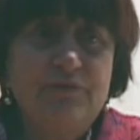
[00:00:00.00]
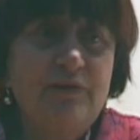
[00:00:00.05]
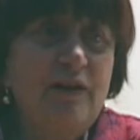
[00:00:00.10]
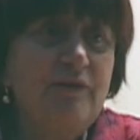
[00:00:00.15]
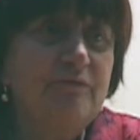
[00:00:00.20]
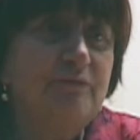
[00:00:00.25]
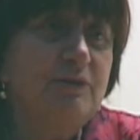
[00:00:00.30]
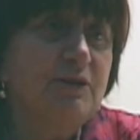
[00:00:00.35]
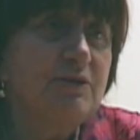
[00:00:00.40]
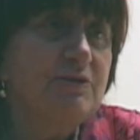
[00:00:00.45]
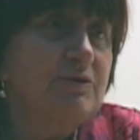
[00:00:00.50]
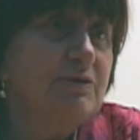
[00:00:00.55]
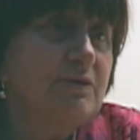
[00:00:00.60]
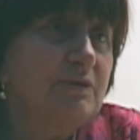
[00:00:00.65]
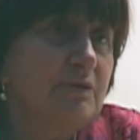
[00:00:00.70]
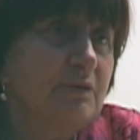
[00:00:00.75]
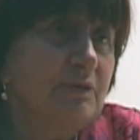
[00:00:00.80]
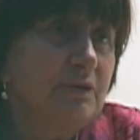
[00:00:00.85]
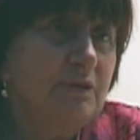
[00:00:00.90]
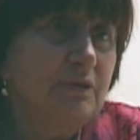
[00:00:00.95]
five minutes
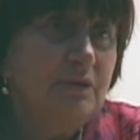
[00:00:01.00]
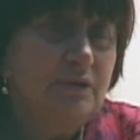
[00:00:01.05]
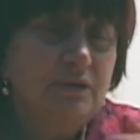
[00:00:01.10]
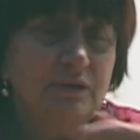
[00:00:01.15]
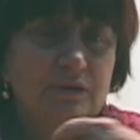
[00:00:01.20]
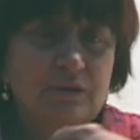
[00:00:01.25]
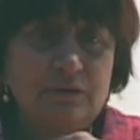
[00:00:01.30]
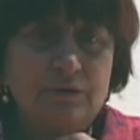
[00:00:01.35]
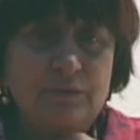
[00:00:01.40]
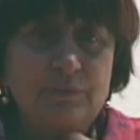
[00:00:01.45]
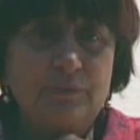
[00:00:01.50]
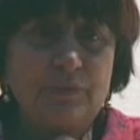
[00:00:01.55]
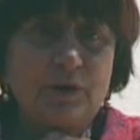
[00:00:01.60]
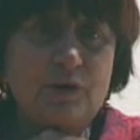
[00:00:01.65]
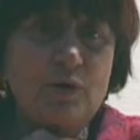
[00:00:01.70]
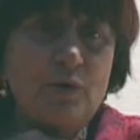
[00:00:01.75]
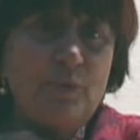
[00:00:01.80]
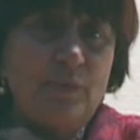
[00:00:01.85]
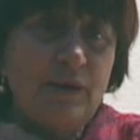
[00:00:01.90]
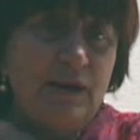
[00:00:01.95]

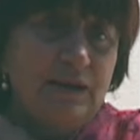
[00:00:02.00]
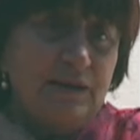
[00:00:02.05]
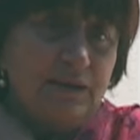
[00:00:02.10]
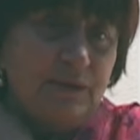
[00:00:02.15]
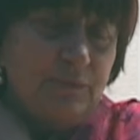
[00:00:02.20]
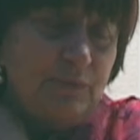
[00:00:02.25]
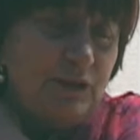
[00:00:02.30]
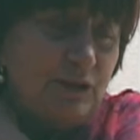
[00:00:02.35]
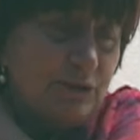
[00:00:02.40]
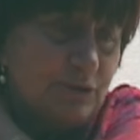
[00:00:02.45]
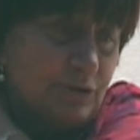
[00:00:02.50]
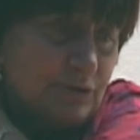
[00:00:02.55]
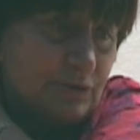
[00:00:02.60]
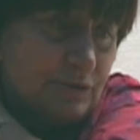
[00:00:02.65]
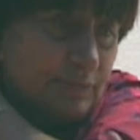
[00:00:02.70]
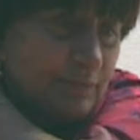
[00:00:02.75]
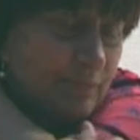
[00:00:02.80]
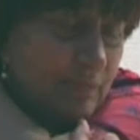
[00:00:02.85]
go by in a minute.